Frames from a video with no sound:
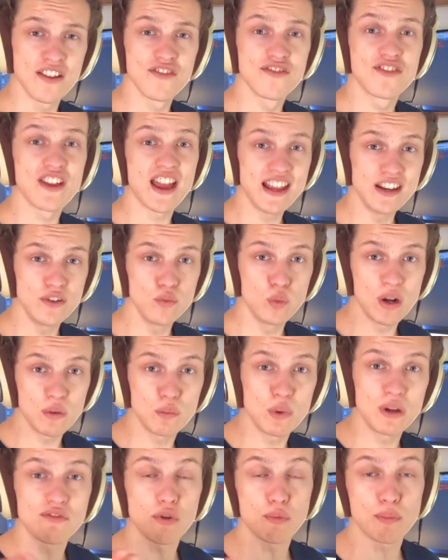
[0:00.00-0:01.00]
Then when
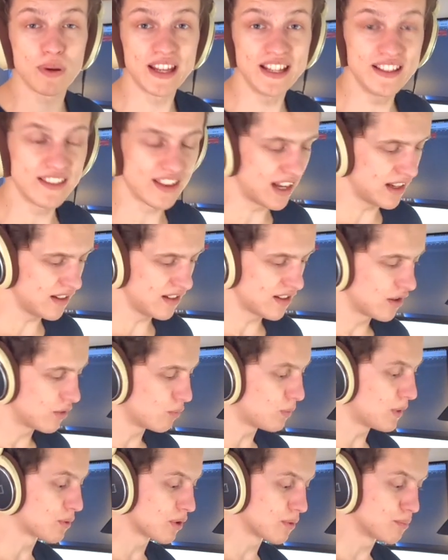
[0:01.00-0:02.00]
we repeat that,
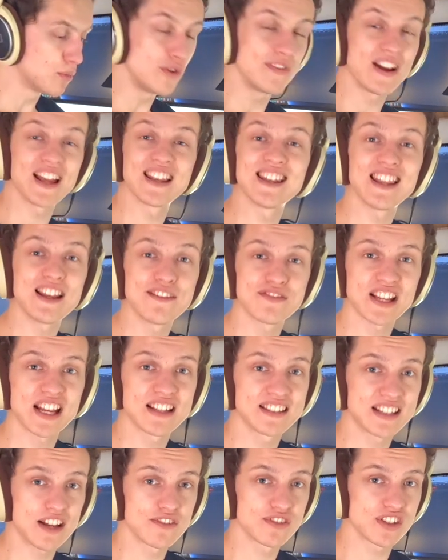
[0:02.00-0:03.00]
we want to move our left
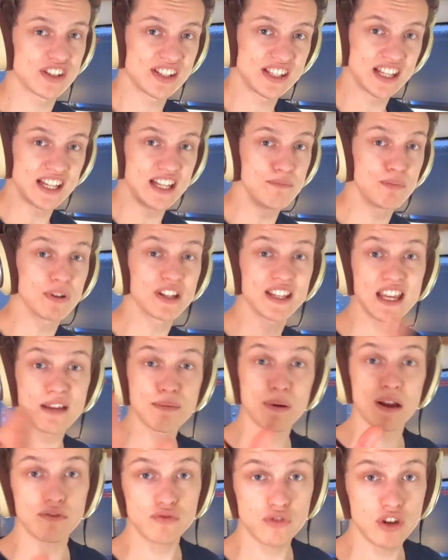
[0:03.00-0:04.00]
hand down to C, but
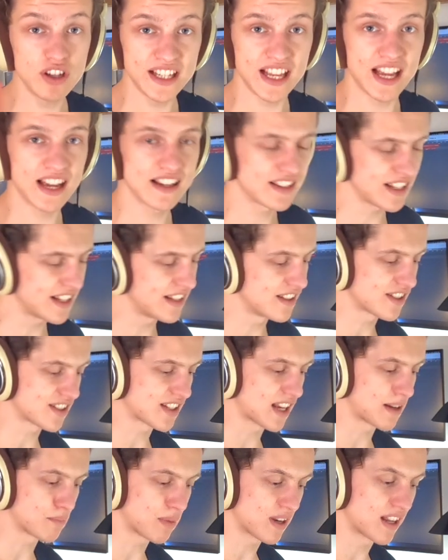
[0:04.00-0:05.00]
keep our right hand in the
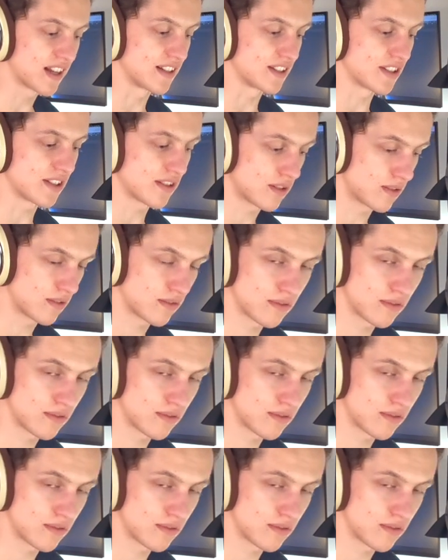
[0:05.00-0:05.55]
same place.